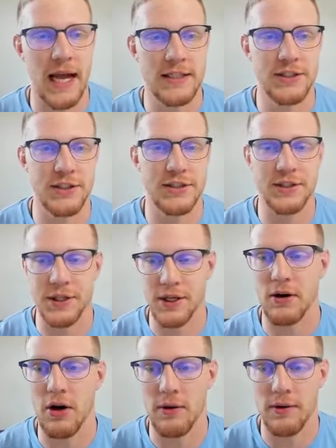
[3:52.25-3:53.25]
That's just, you
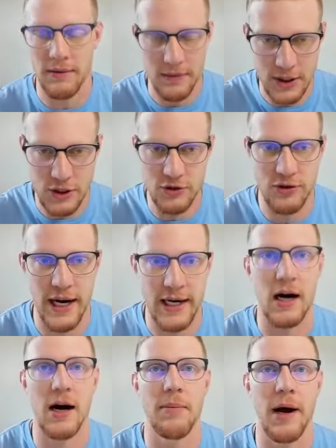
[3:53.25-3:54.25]
know, going
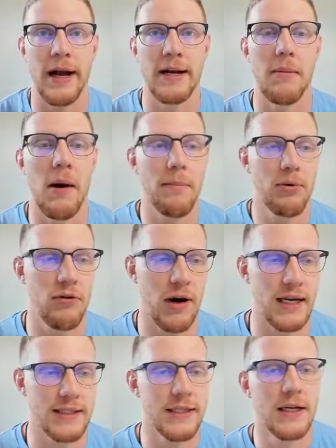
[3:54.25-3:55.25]
straight up item
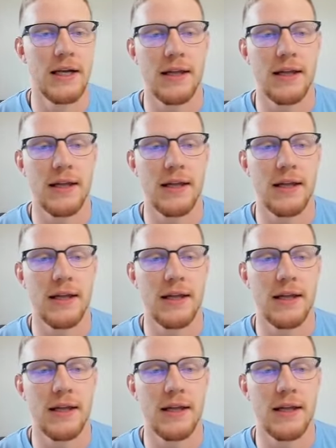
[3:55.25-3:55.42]
price.